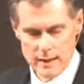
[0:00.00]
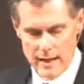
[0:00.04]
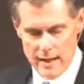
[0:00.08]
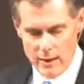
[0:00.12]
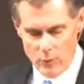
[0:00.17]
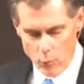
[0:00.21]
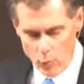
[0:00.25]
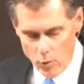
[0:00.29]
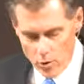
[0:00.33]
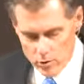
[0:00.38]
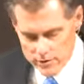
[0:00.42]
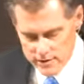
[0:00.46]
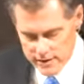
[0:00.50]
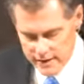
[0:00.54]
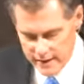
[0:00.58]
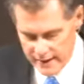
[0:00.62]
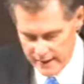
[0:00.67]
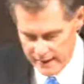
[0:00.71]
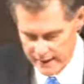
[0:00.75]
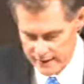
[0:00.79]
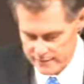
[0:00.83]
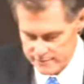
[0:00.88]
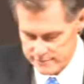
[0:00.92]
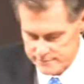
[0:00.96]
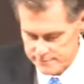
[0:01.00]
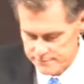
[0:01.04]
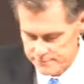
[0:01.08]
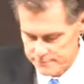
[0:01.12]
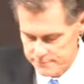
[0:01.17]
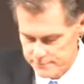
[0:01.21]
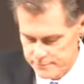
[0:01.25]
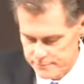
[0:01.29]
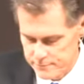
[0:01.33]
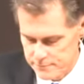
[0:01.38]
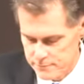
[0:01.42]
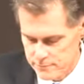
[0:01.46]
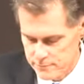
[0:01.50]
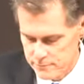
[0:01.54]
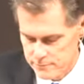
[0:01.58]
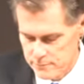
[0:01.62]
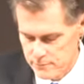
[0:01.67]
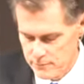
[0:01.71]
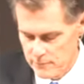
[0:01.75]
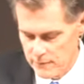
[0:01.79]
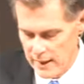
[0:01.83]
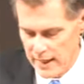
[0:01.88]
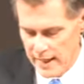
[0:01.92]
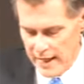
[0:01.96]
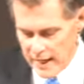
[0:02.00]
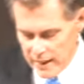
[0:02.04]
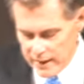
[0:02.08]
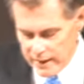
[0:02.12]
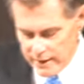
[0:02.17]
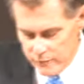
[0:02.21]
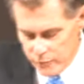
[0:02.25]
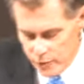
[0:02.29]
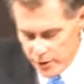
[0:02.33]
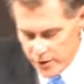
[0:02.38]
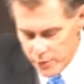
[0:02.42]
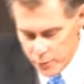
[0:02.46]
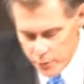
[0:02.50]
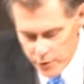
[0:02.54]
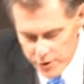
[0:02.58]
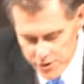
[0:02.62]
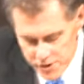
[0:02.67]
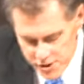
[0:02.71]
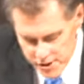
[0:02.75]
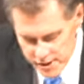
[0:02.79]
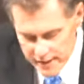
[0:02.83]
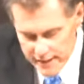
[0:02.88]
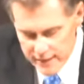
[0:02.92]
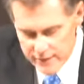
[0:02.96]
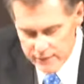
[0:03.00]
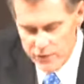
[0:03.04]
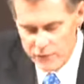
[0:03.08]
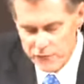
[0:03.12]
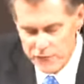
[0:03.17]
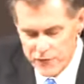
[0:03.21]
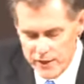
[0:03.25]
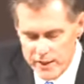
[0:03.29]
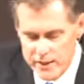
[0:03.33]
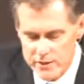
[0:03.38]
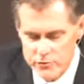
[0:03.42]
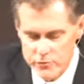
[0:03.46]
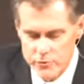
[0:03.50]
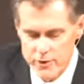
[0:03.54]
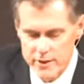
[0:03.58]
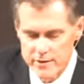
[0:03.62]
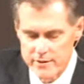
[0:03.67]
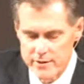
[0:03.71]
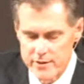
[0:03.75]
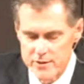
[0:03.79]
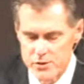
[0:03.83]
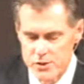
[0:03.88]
I want that. How can we receive the victory that